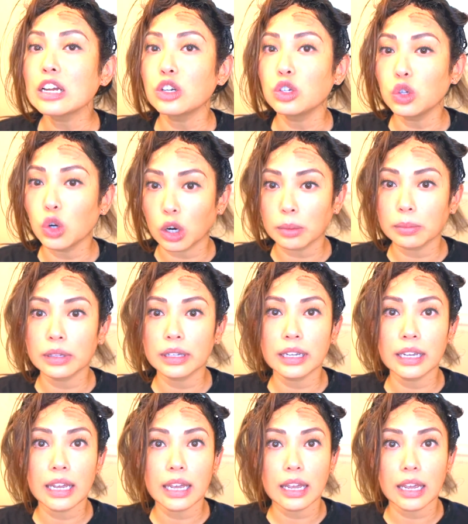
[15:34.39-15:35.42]

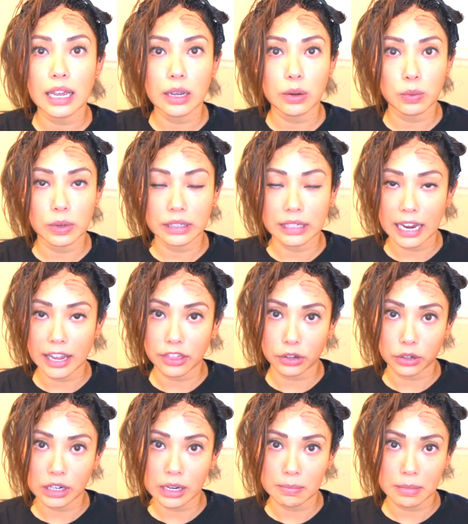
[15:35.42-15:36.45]
Normally it would take
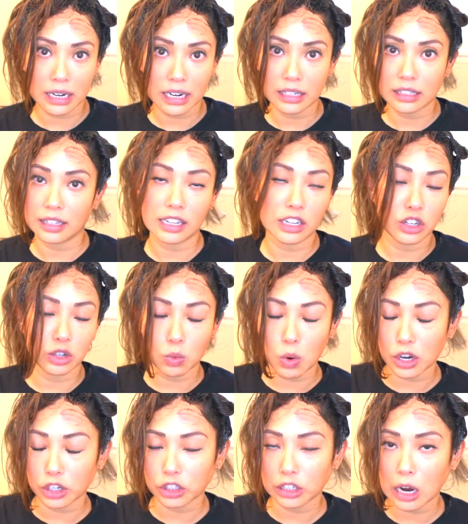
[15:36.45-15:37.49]
30 minutes and then you can
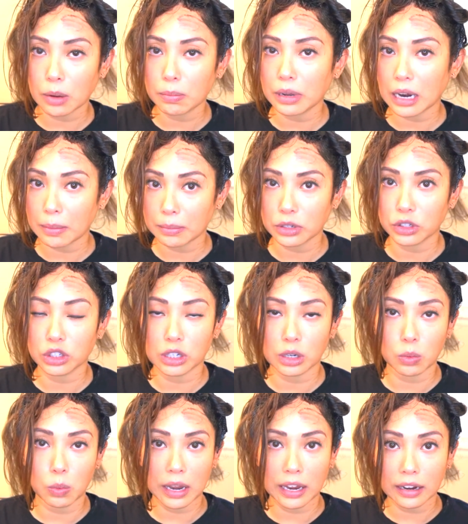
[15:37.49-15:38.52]
wash it out, but I'm just
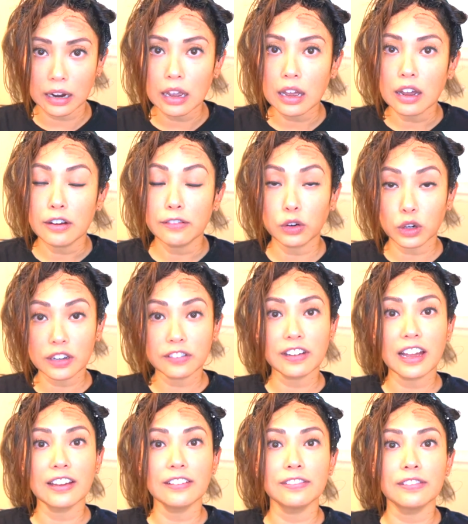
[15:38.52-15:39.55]
gonna wait
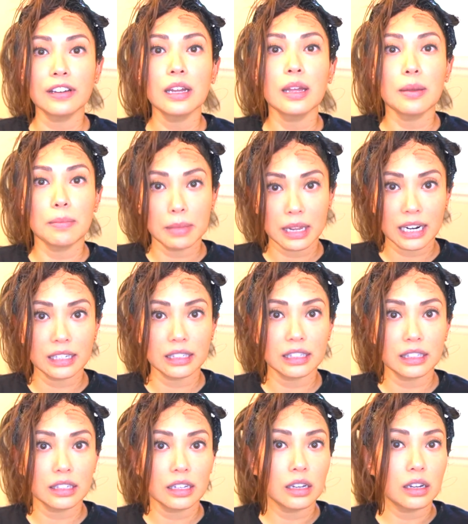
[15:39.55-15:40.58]
45
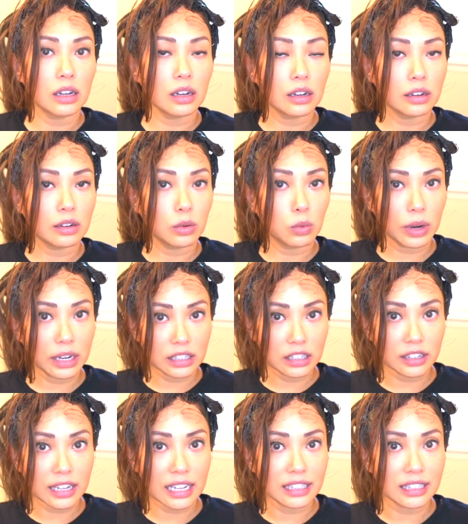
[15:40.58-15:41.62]
minutes, wait
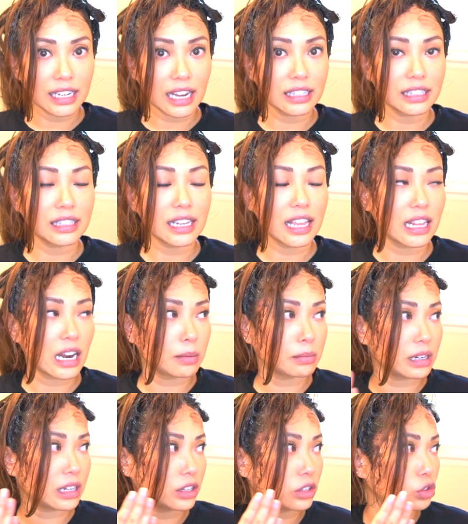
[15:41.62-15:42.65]
till that sets, and then I'm
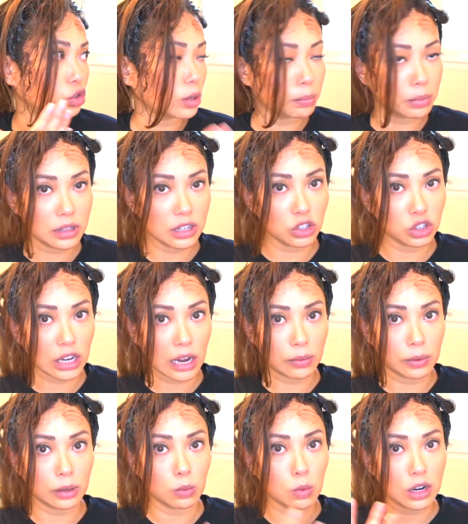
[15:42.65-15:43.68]
gonna jump in the
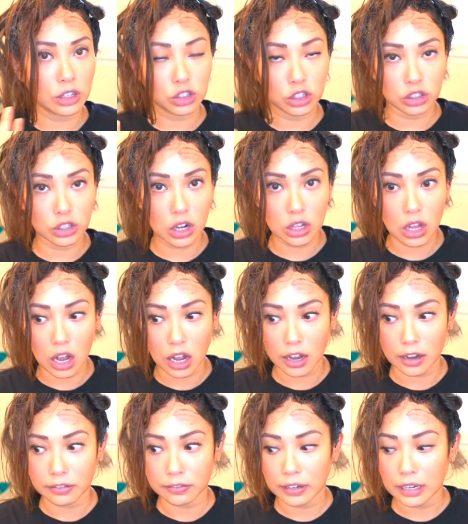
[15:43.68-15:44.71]
shower, wash this all
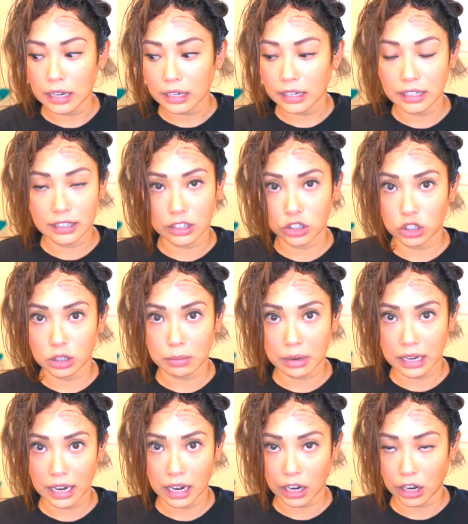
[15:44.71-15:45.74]
off, condition
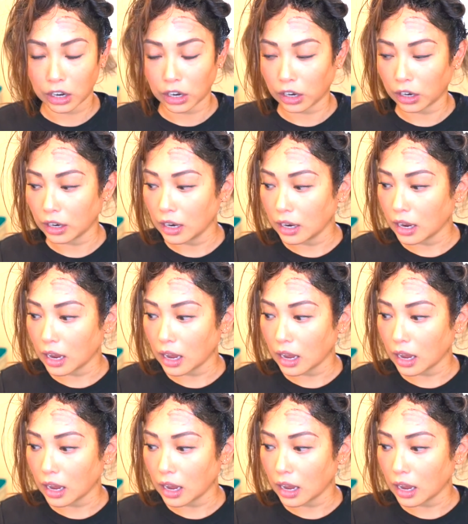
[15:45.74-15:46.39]
my hair,